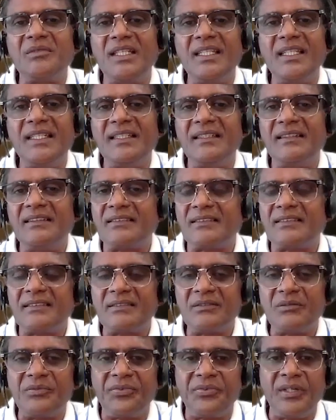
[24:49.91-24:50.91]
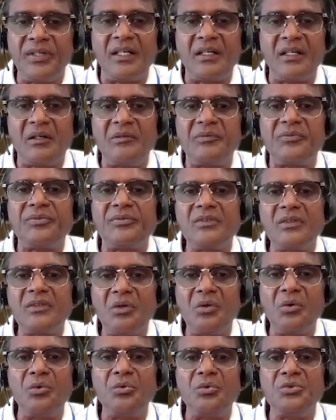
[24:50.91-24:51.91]
the fear of
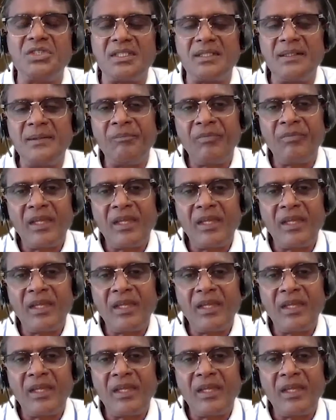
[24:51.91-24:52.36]
huge,